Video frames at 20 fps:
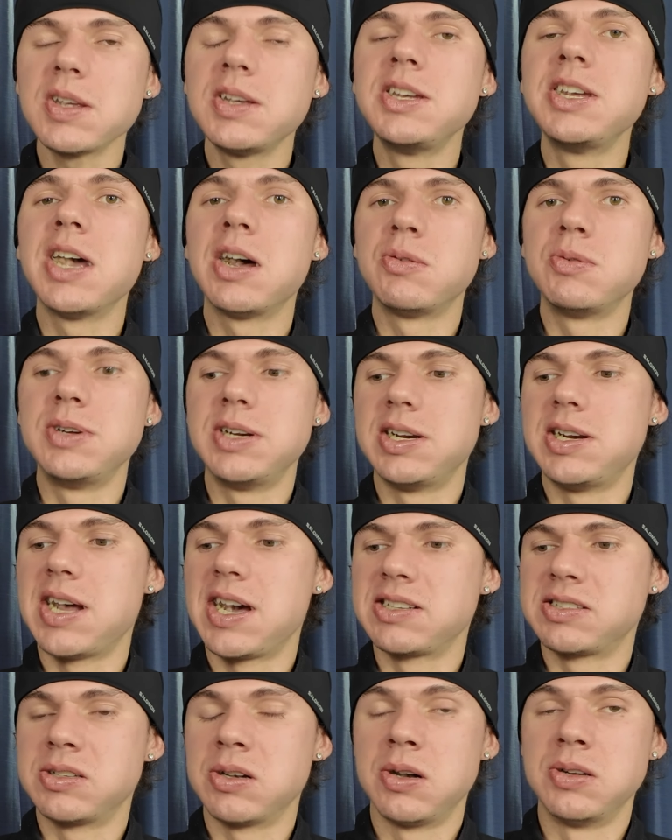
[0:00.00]
Here I really
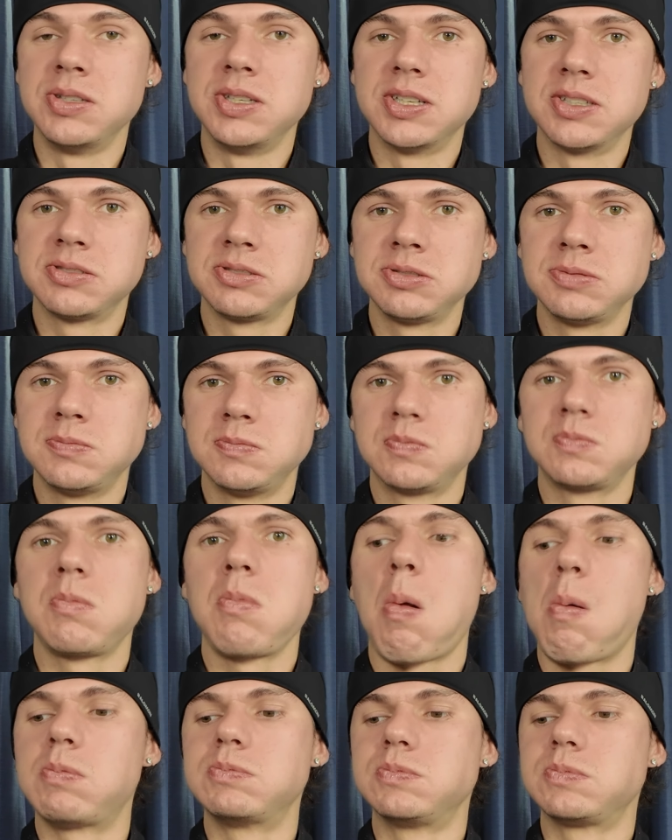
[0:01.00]
like the onions.
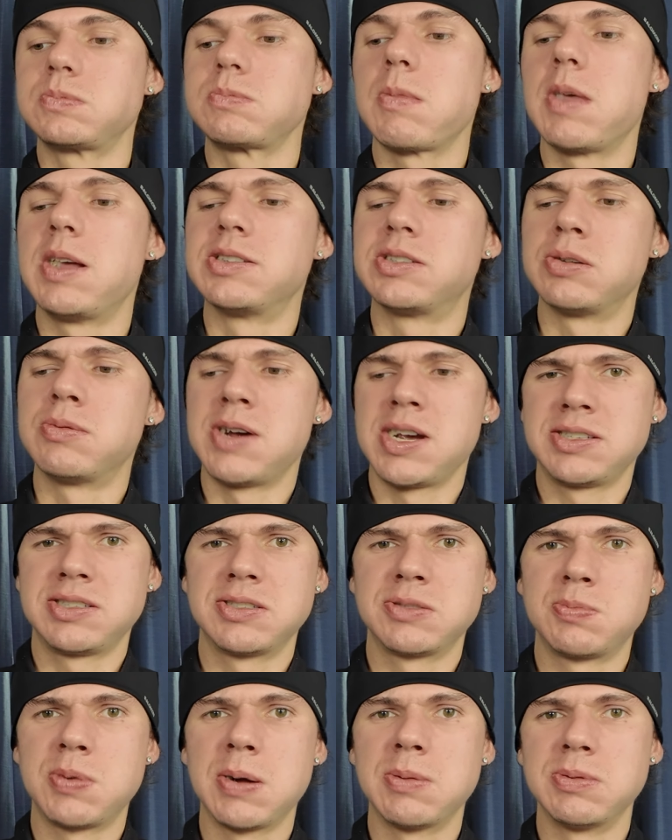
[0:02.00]
And the
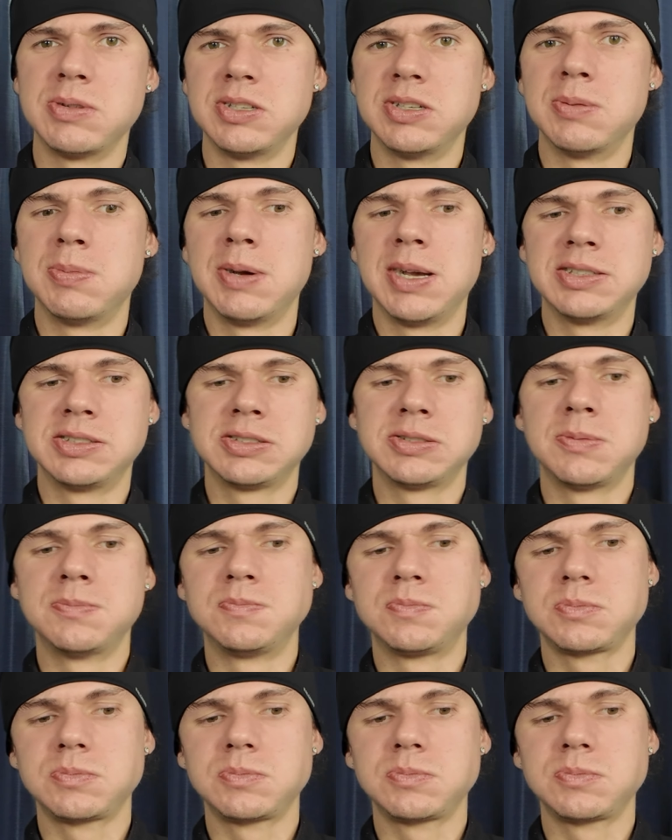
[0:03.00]
rice is probably the best.